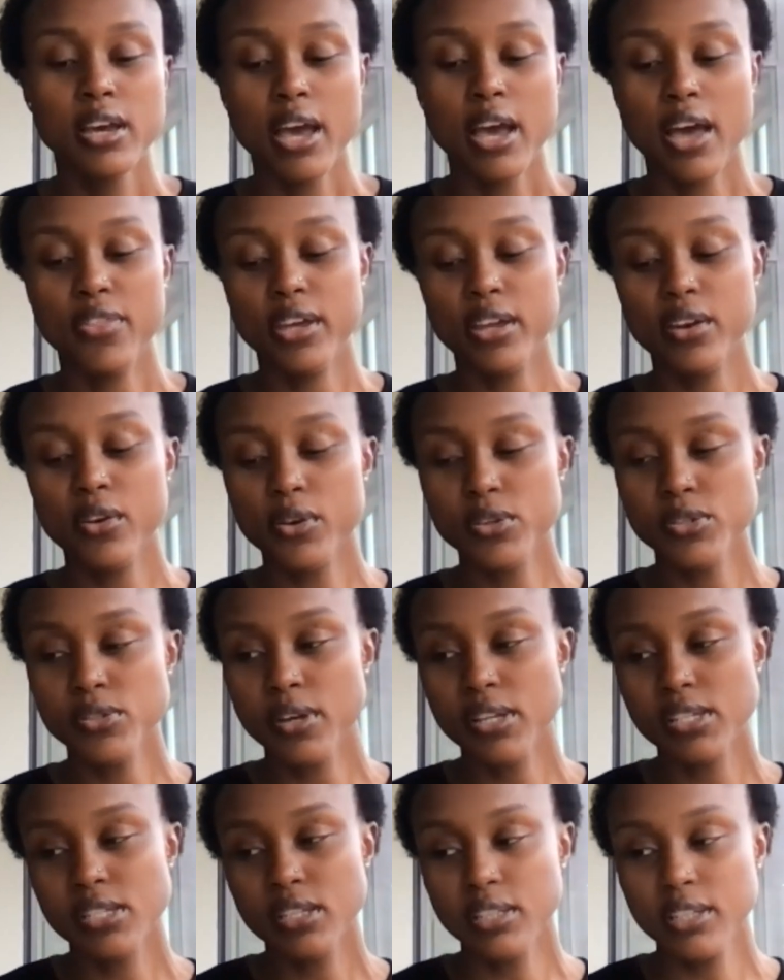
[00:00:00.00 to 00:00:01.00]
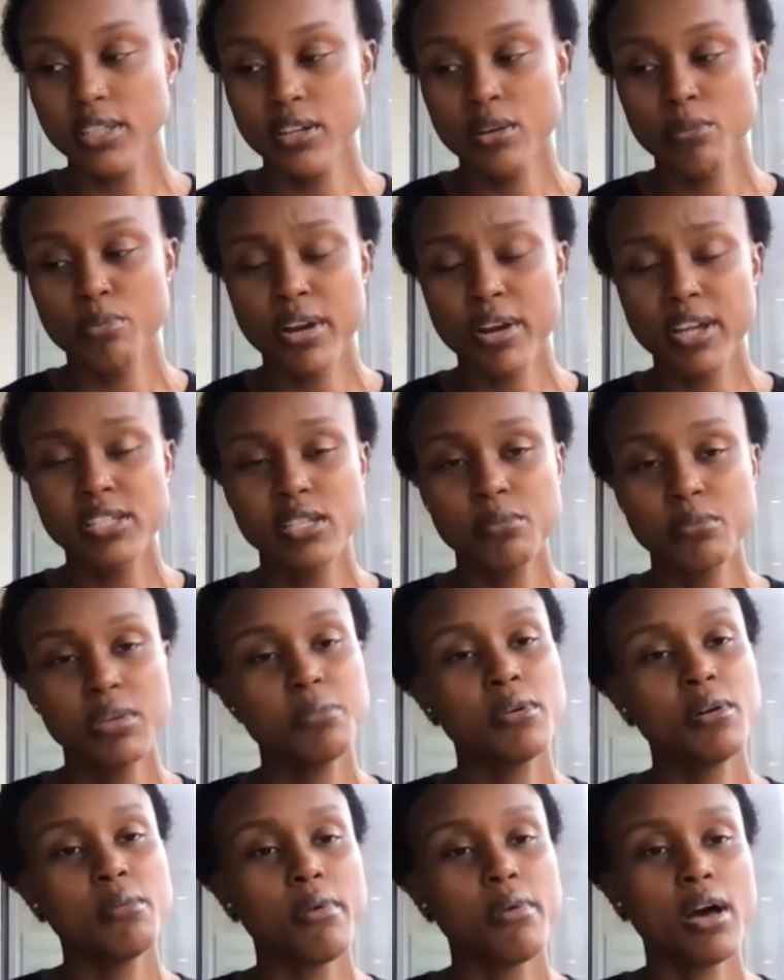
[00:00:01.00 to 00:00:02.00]
And then also as a leader, praising
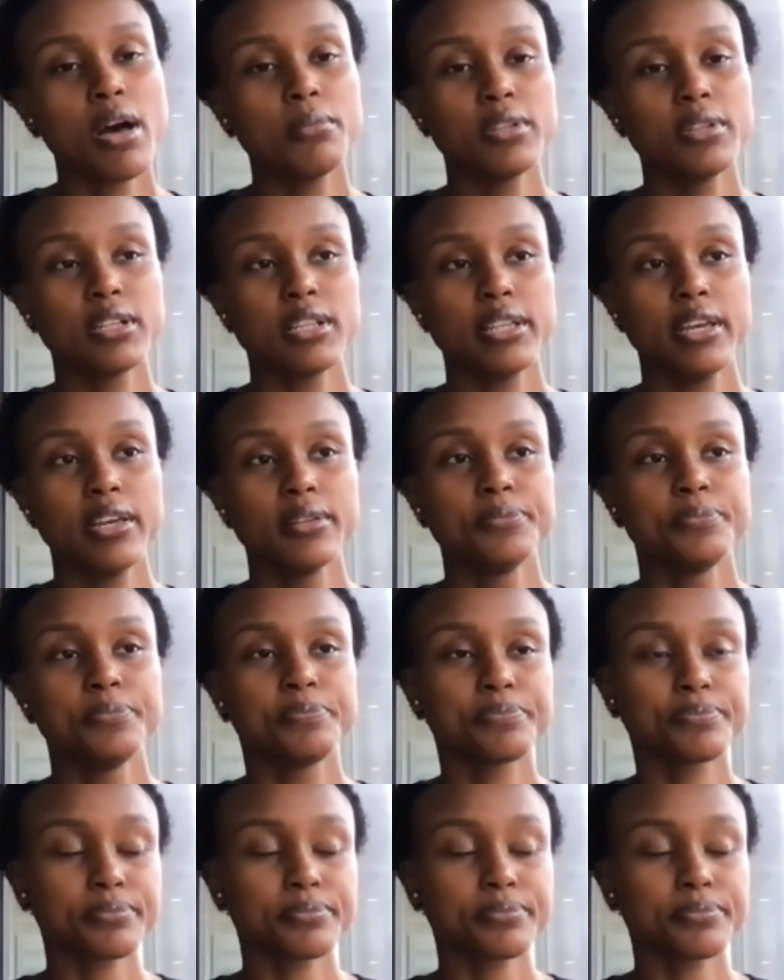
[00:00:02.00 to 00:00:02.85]
people publicly,